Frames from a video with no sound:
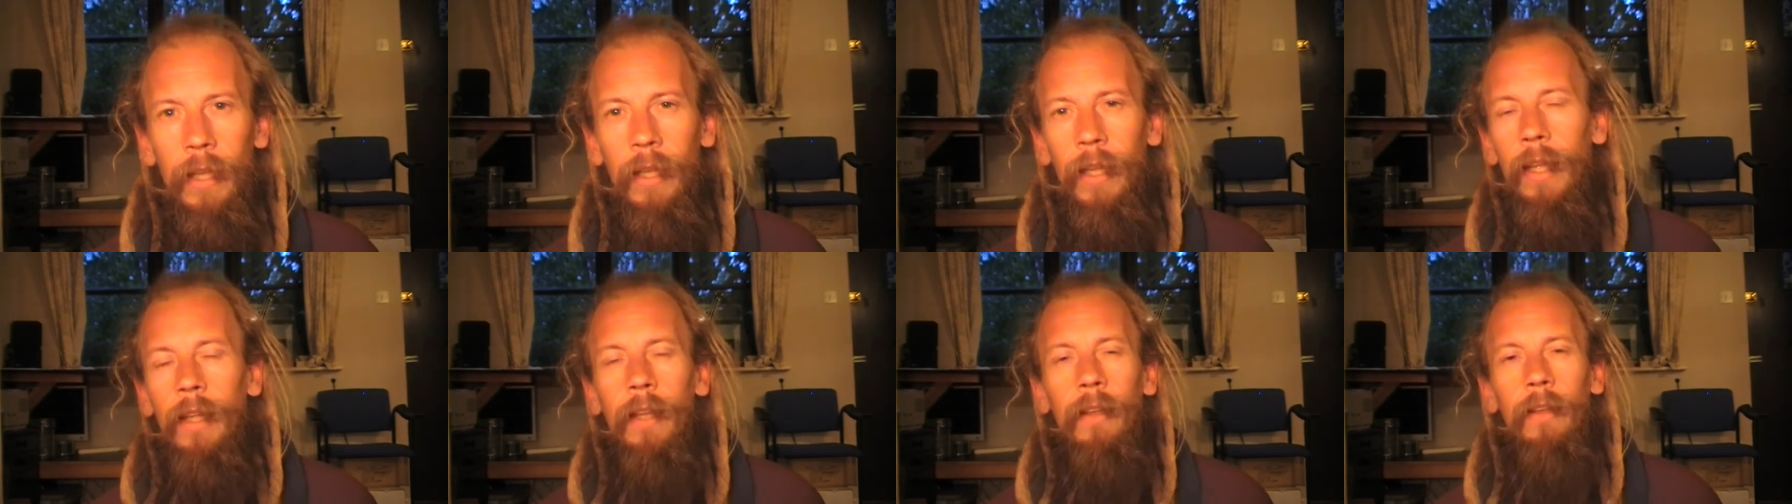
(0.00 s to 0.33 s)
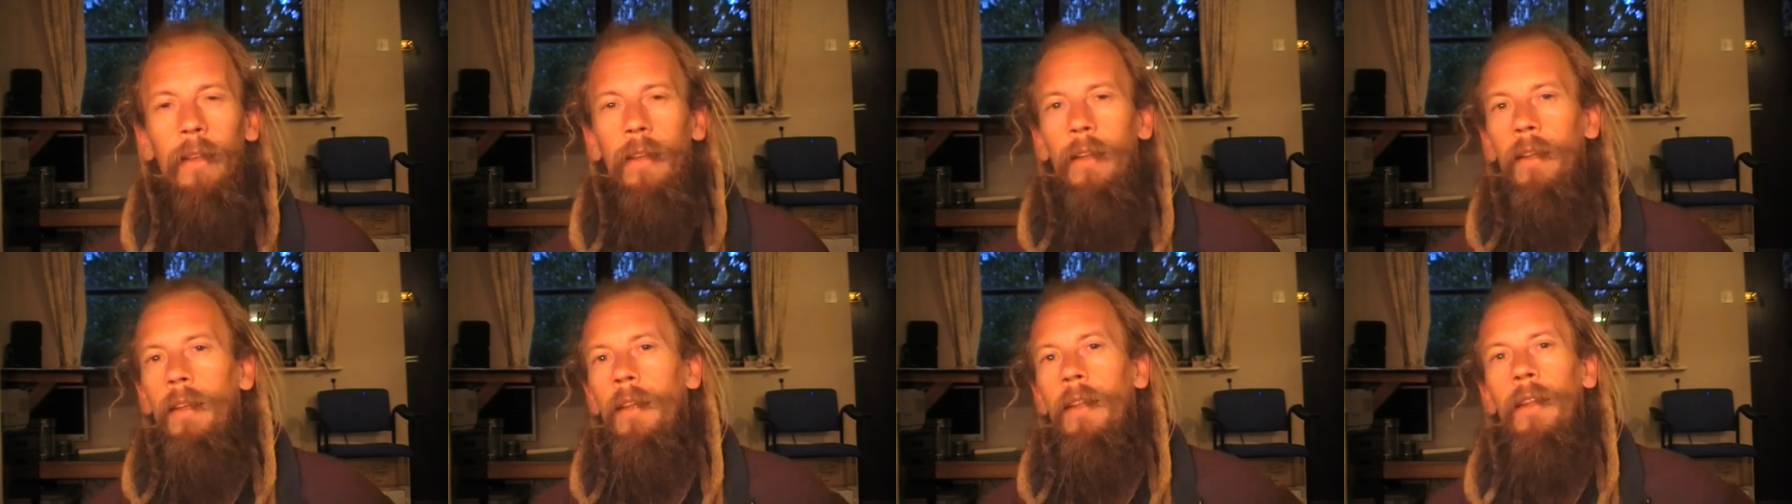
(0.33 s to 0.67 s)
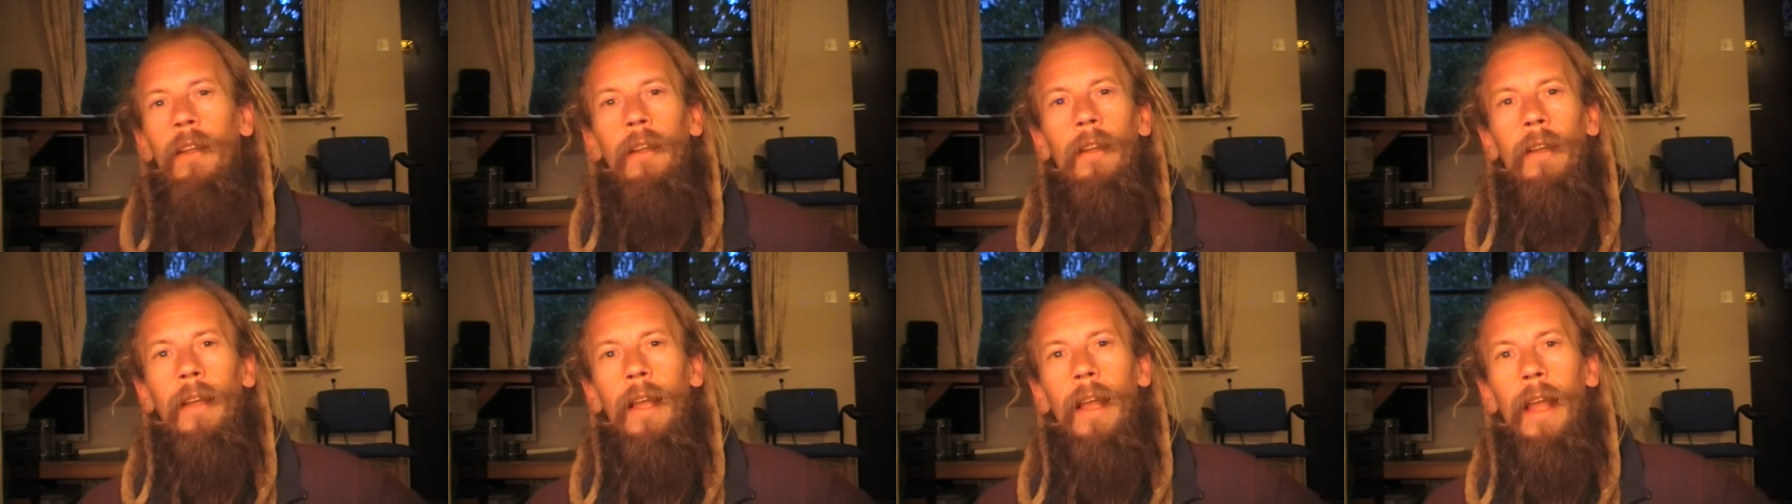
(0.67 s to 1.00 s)
in
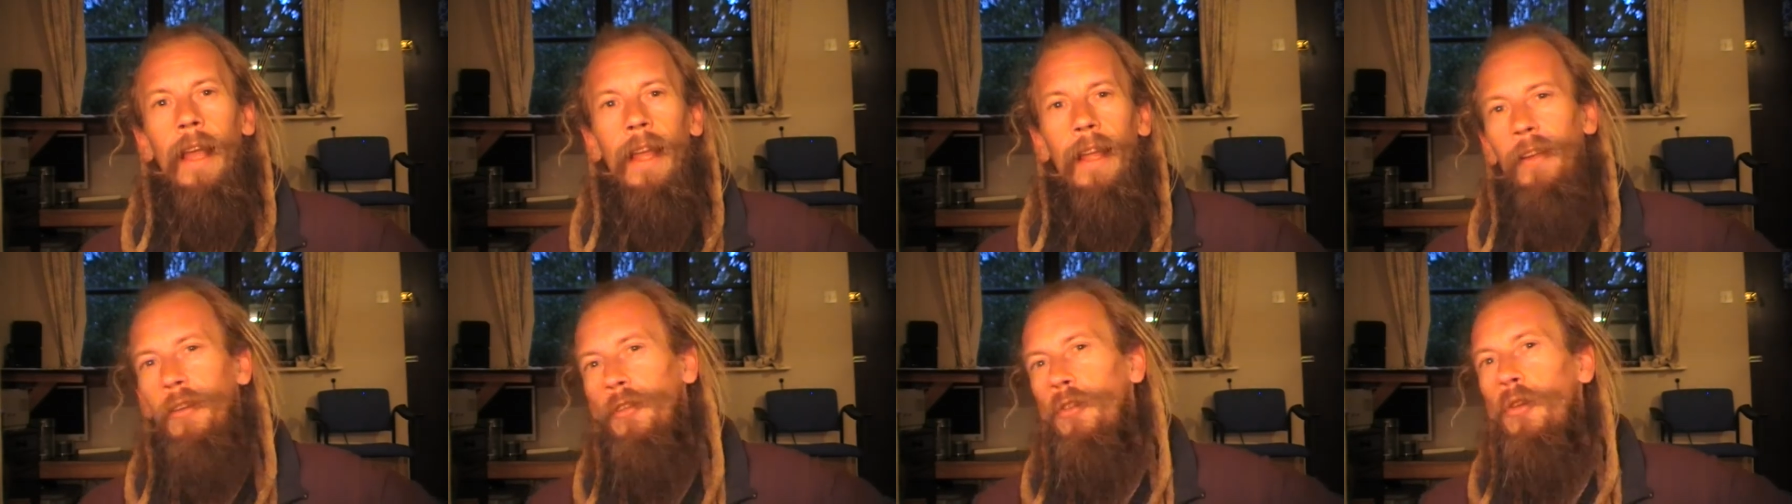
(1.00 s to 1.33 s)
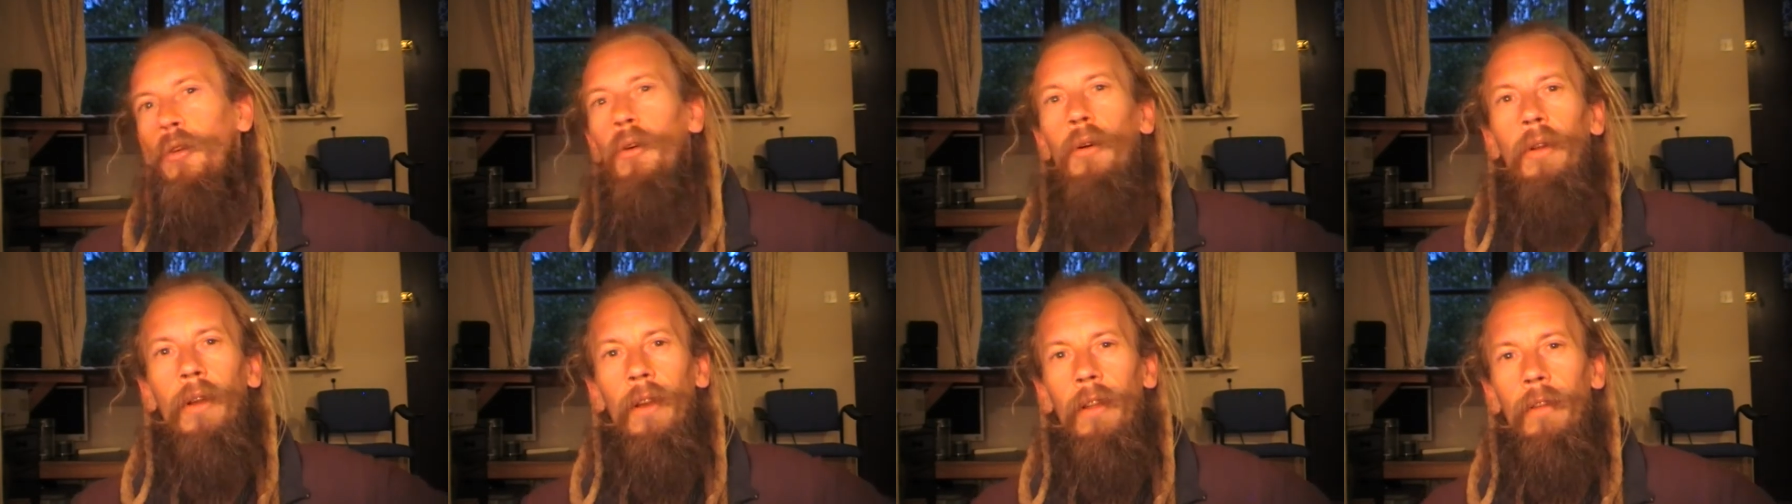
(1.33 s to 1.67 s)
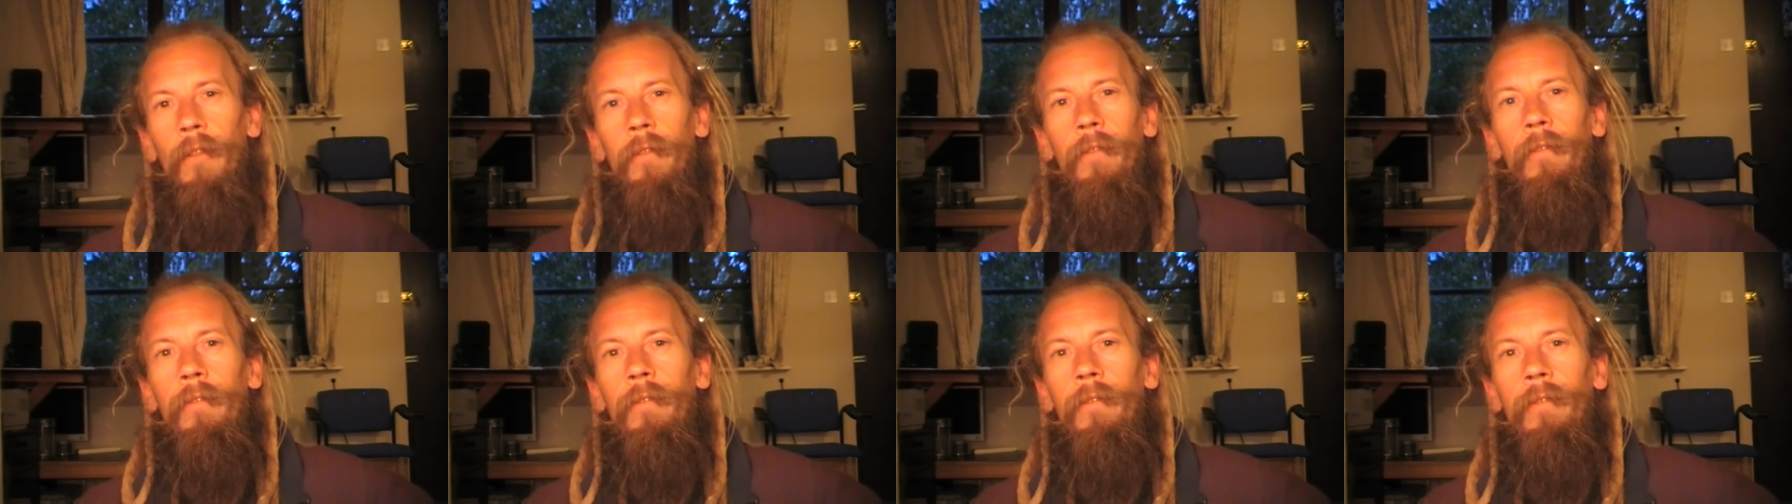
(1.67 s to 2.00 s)
end all
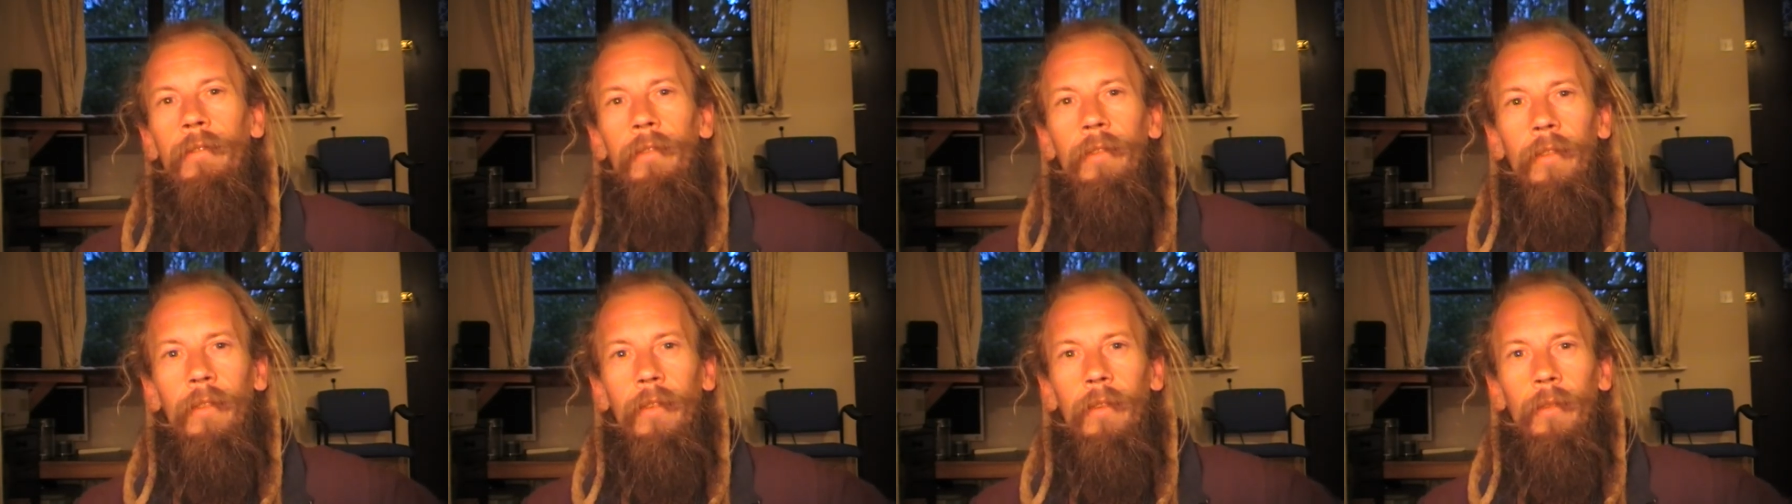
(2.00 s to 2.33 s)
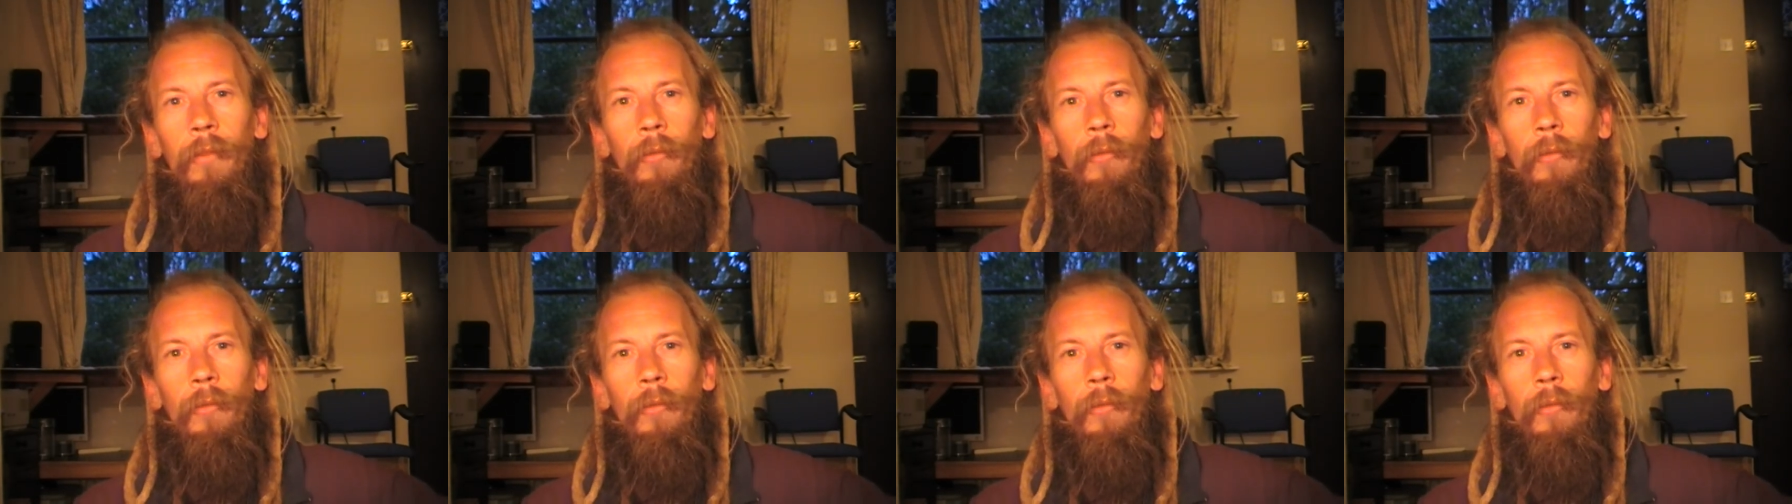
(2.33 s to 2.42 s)
of